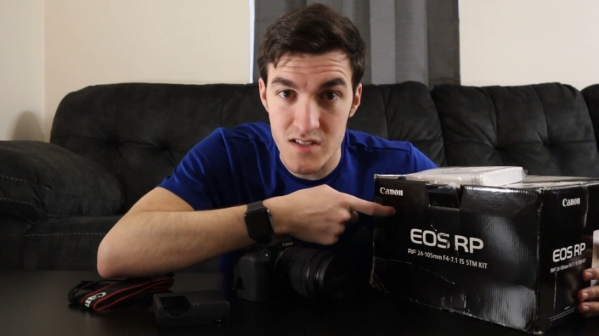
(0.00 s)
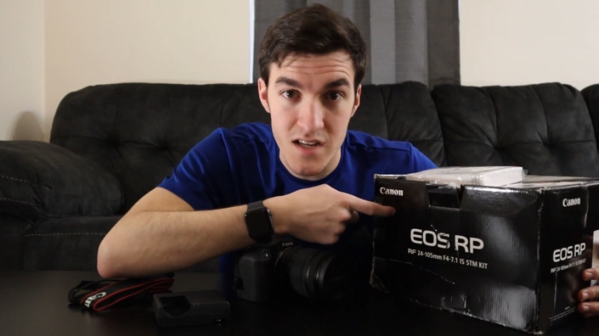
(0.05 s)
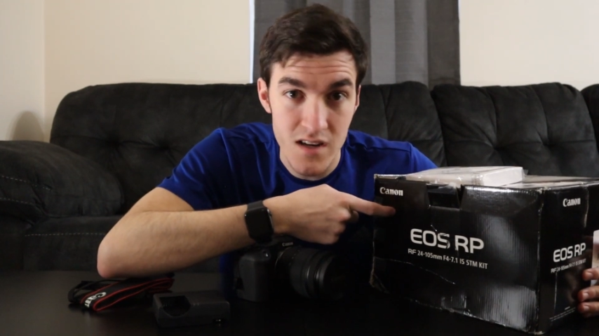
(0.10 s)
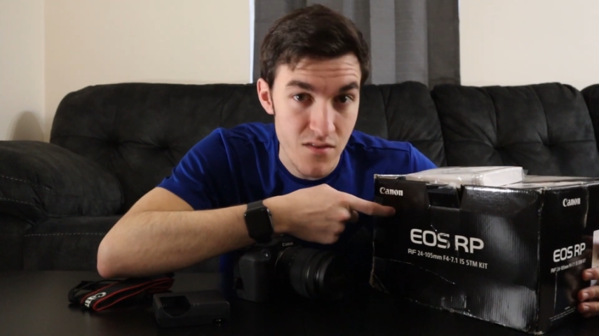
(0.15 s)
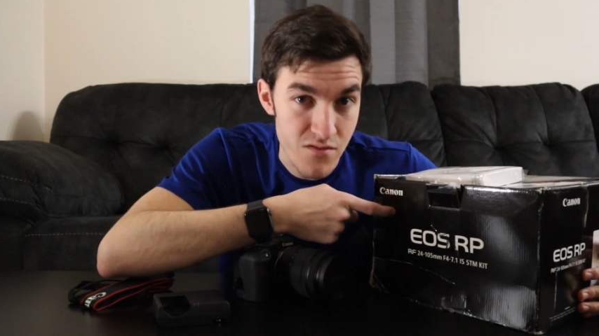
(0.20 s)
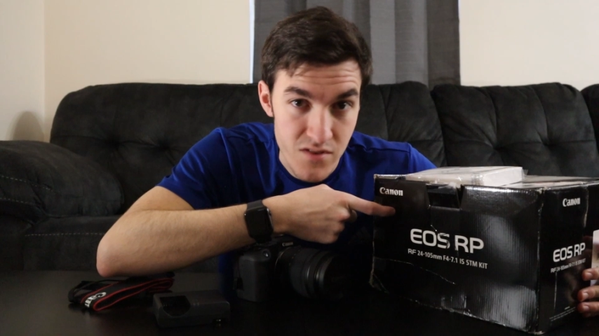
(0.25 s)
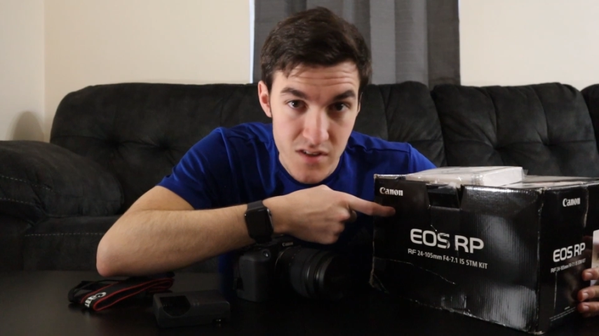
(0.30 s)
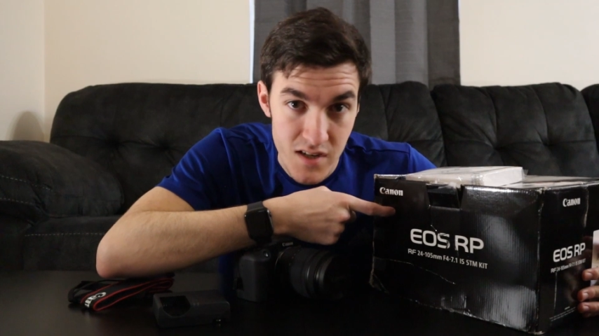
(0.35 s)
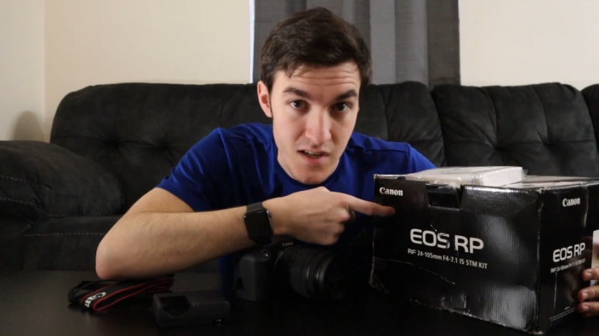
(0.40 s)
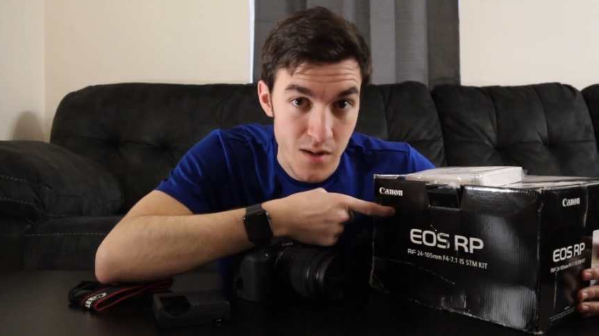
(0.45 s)
I
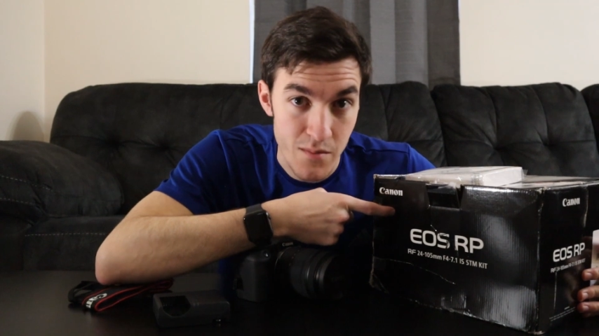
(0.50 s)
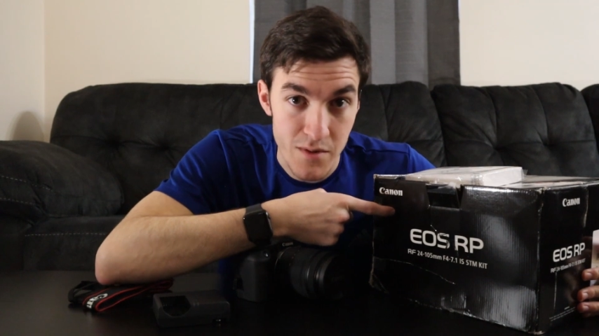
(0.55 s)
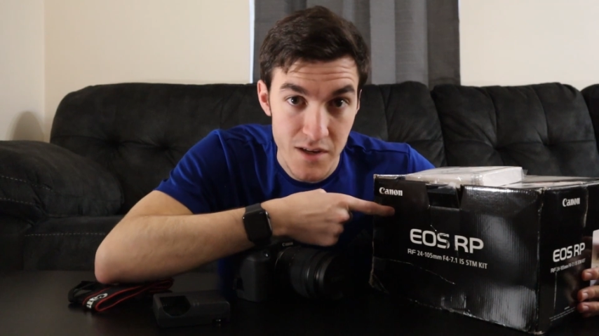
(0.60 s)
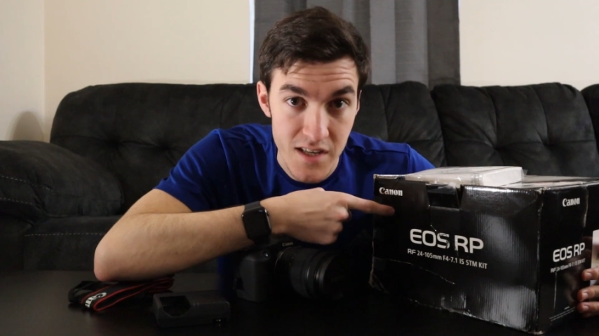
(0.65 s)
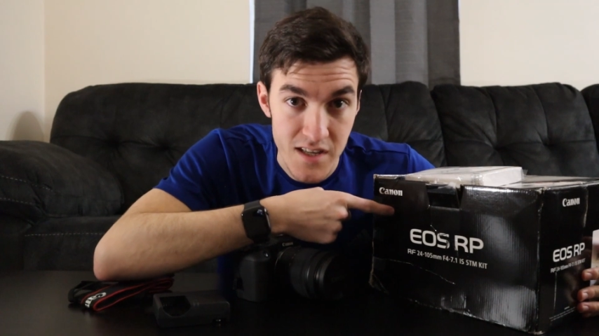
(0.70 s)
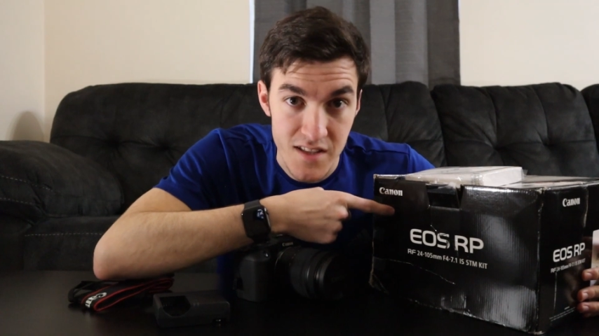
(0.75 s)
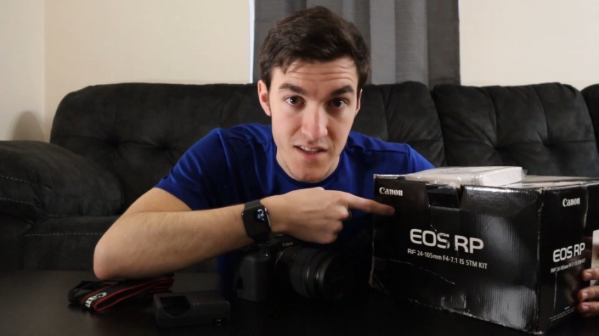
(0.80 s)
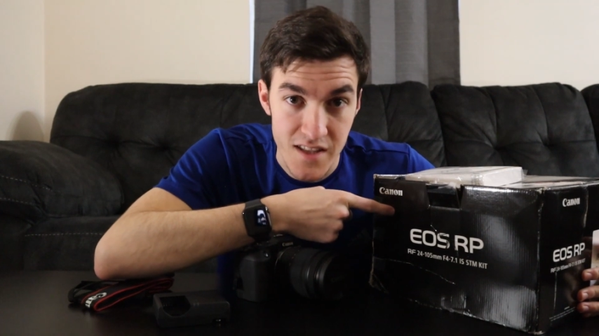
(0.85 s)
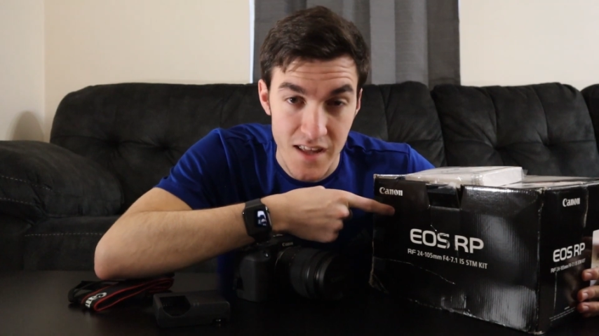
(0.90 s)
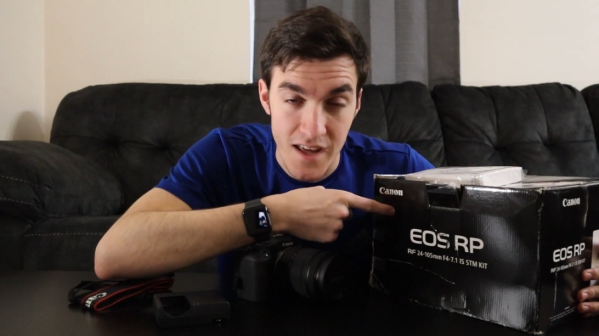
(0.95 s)
don't feel like I'm
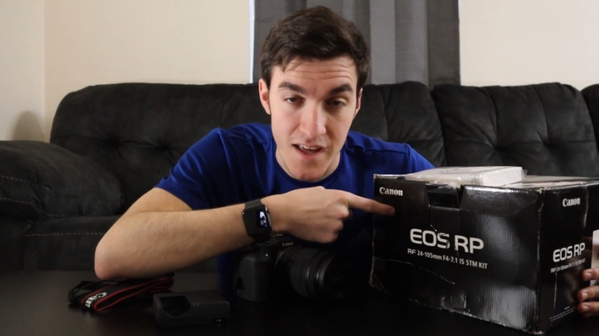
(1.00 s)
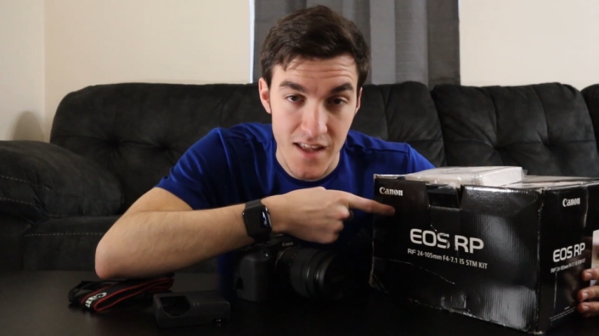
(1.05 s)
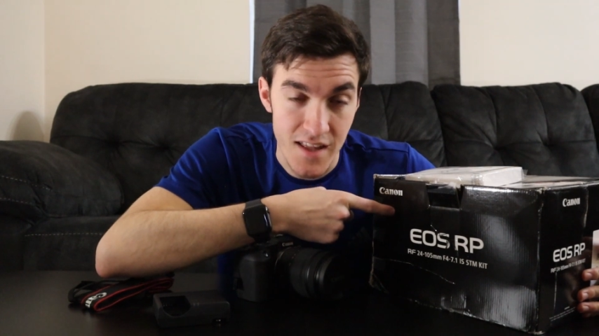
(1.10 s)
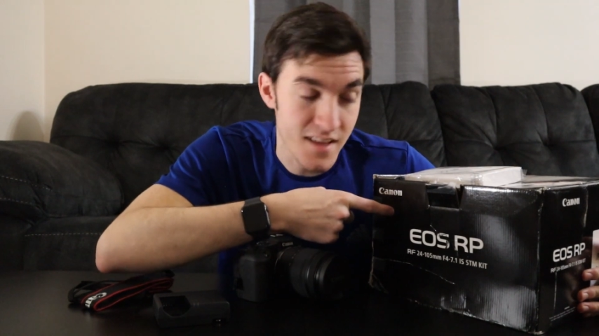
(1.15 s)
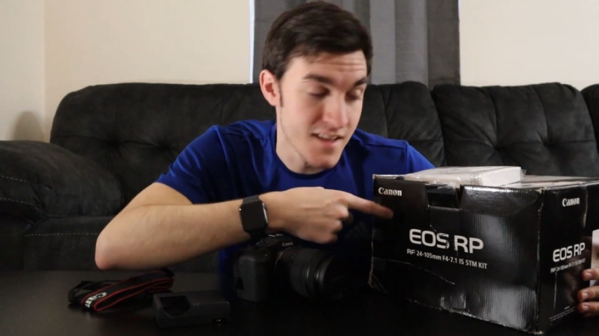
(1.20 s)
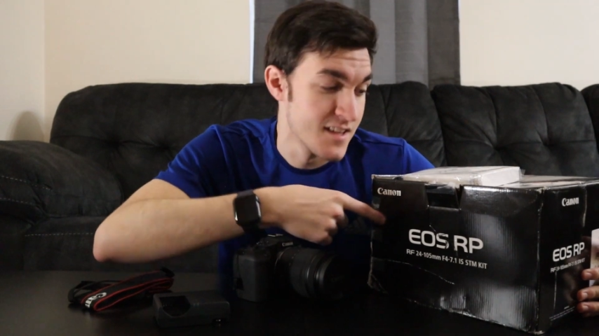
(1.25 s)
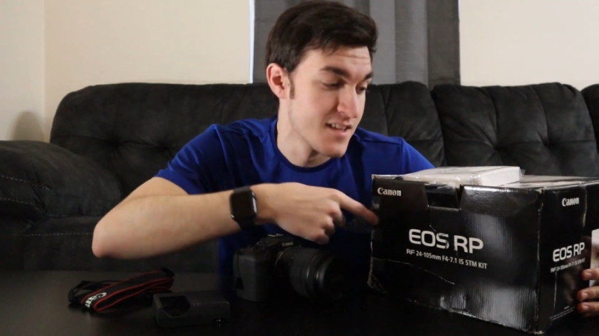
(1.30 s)
getting that.